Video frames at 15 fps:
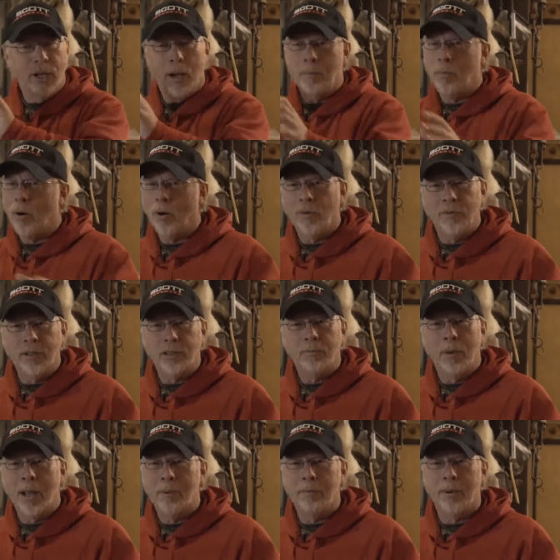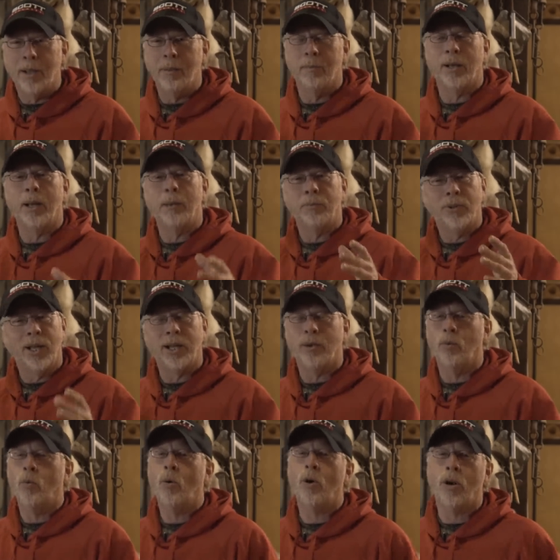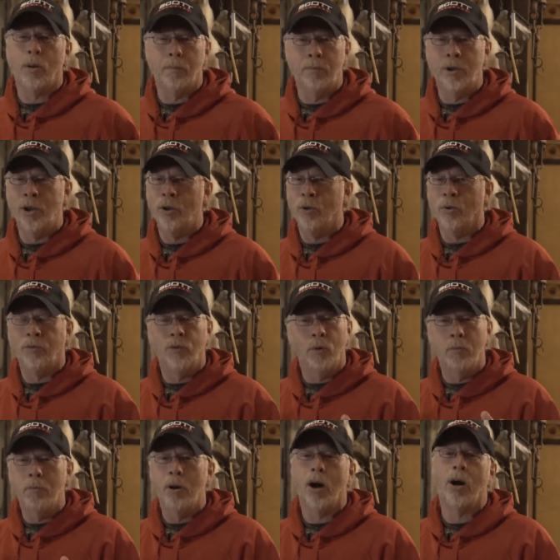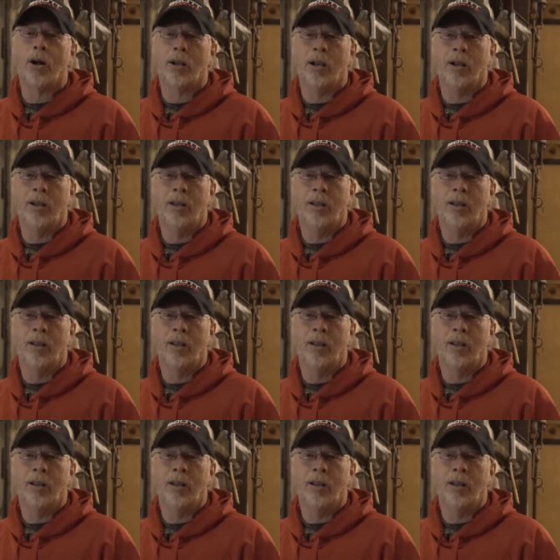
got part of his main beam, and I'm thinking, what a beautiful buck.